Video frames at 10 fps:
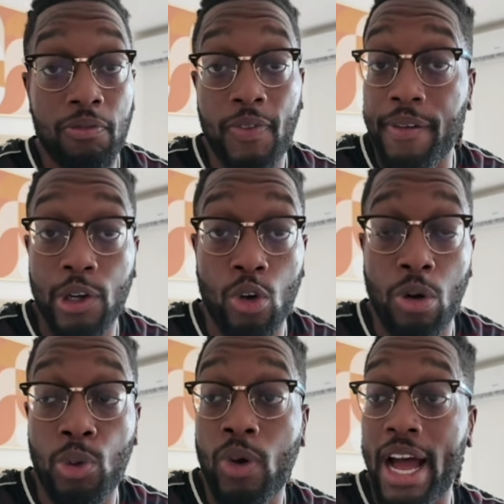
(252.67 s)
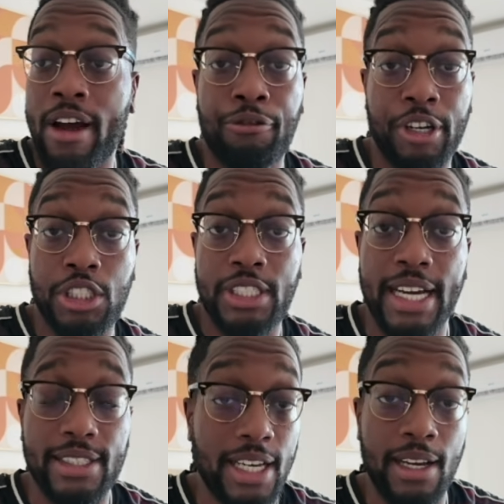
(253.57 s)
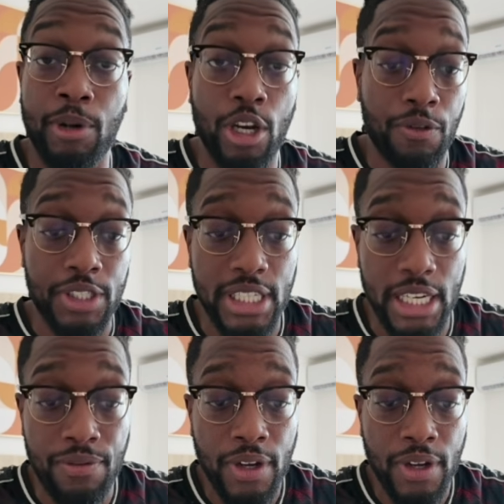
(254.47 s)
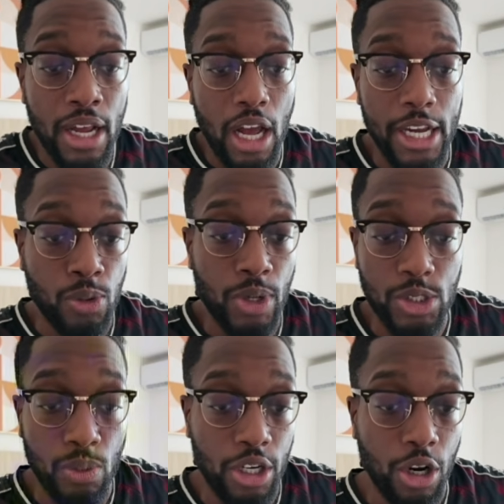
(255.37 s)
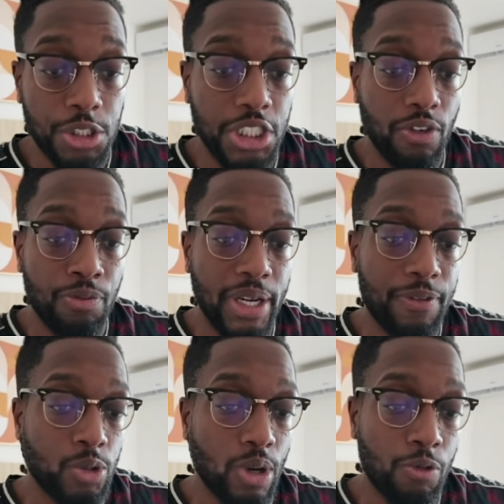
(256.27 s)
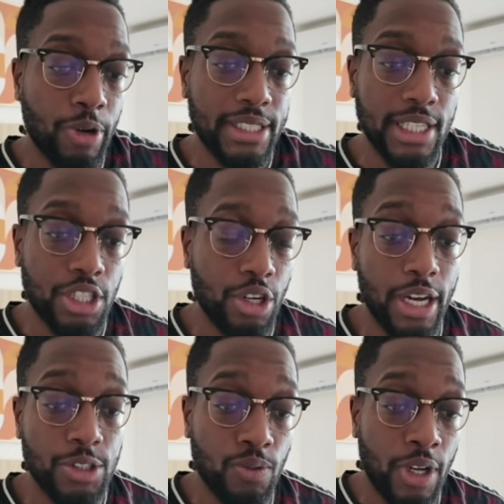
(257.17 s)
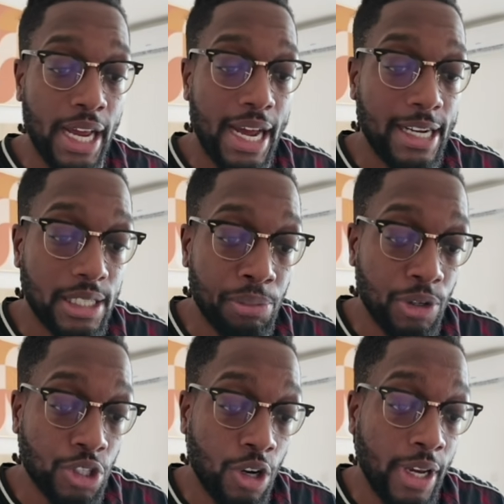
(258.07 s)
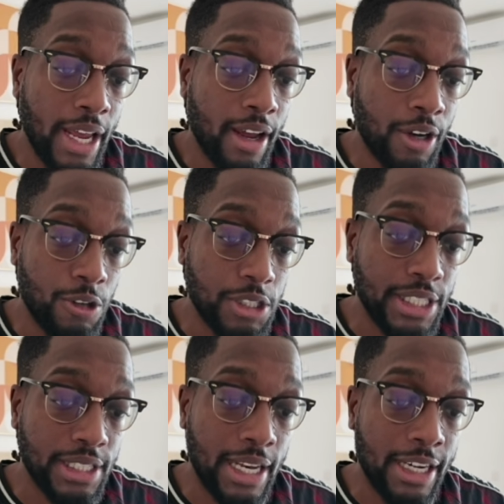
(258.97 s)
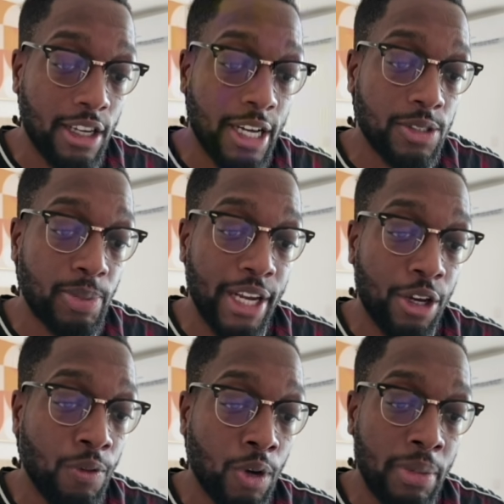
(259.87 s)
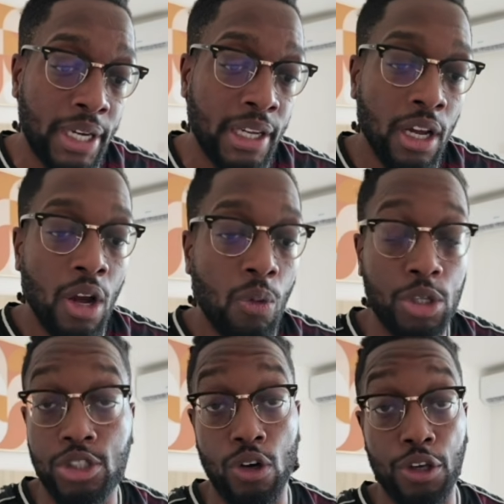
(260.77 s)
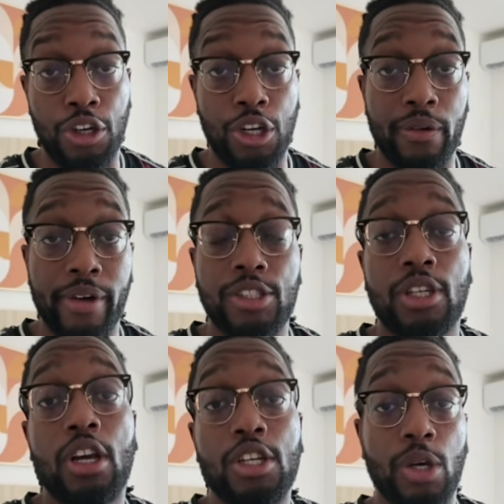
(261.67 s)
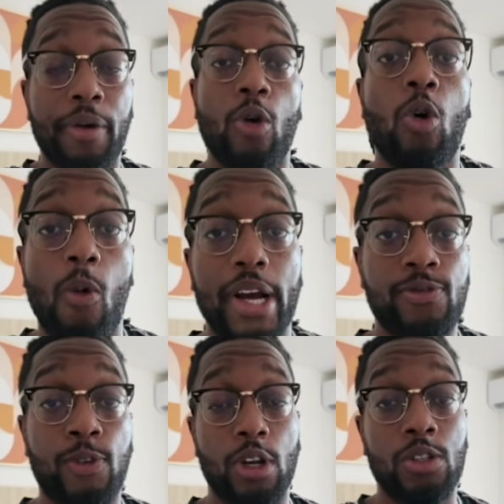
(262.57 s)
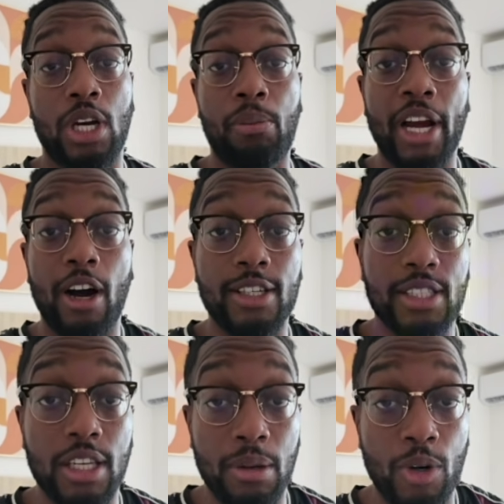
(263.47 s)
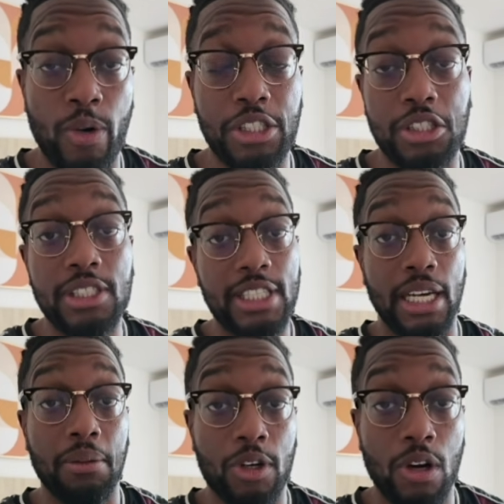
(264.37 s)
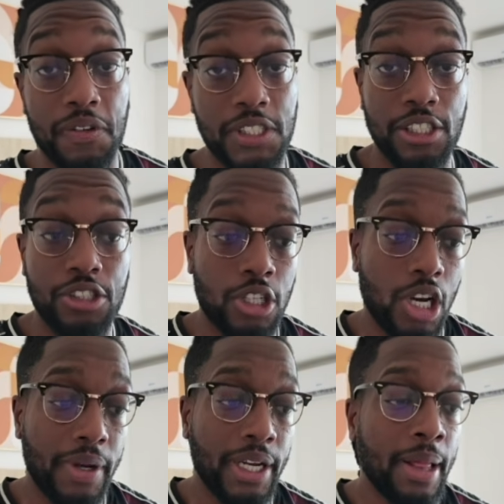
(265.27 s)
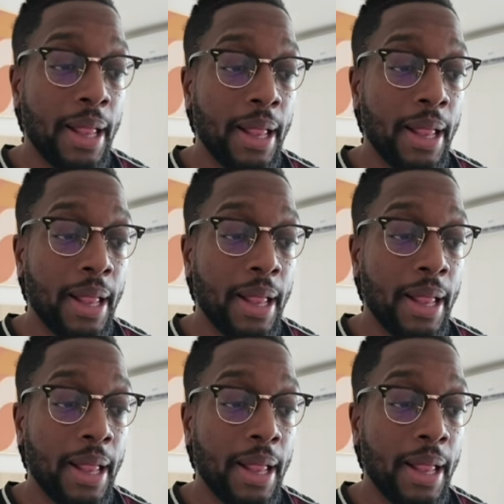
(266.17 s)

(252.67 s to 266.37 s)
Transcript: Very normal average text that I'm going to receive. It's a one-to-one coaching with me for 12 weeks. I tell you how to run ads and build your own AI content to land clients paying you real money. What's got you curious? So it always follows up by asking them a question to keep the conversation going.